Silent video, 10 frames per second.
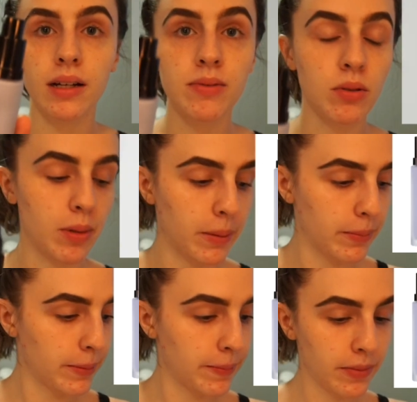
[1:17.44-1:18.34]
Alright,
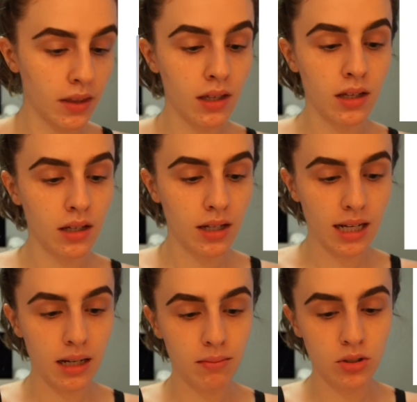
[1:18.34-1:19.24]
next I'm going to prime
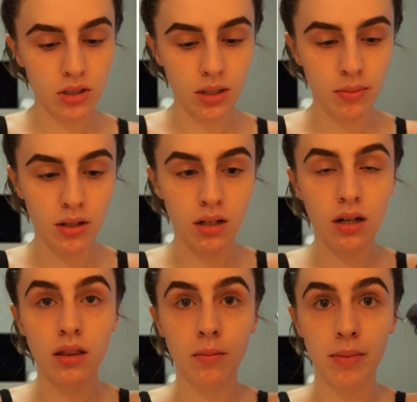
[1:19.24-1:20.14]
my skin, and
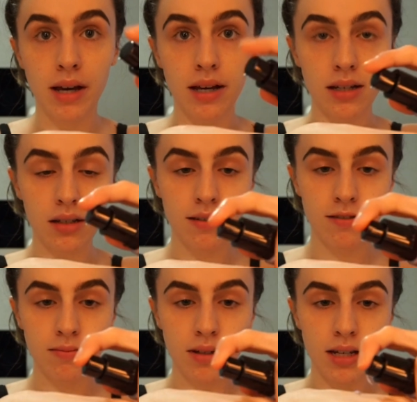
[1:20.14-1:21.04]
this is from Becca
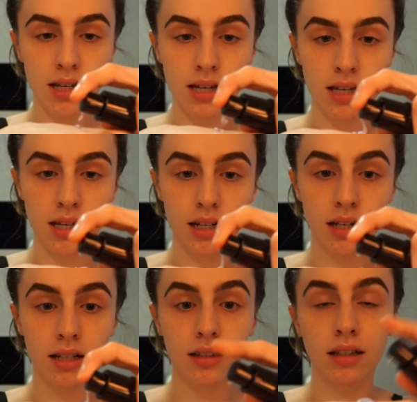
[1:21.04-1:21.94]
Cosmetics.
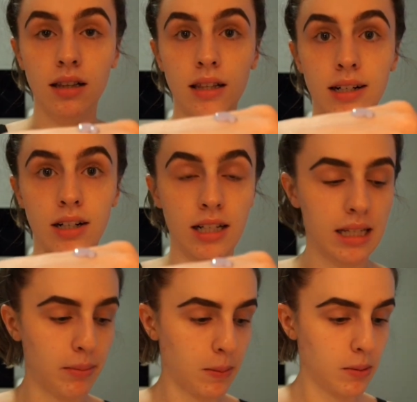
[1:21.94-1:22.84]
It's the
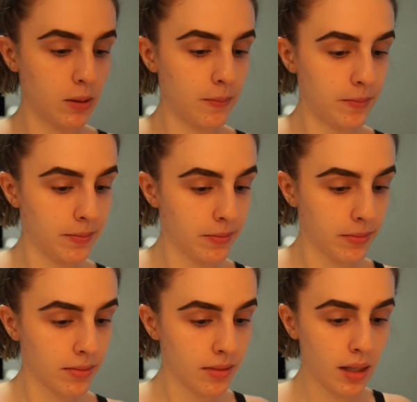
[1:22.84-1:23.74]
First Light Priming
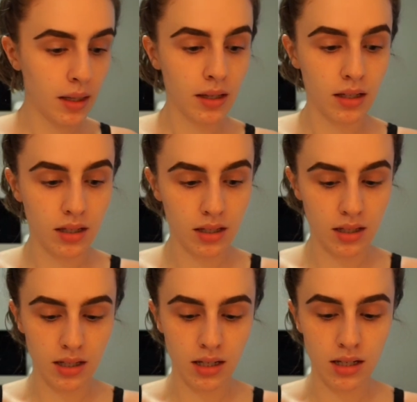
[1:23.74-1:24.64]
Filter
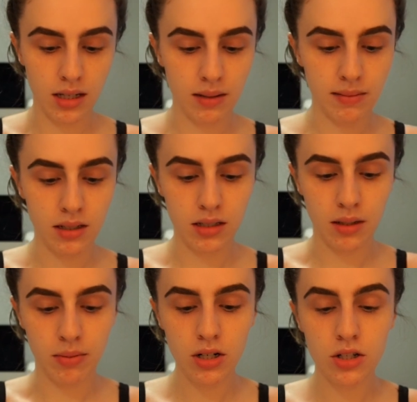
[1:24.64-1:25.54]
Instant Complexion
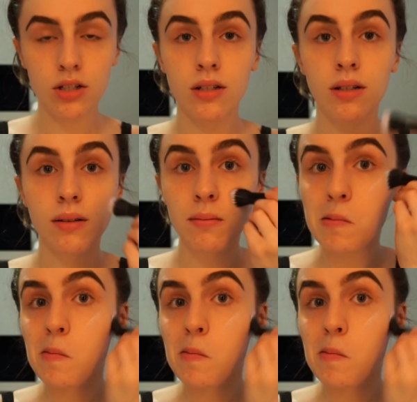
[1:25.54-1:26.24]
Refresh.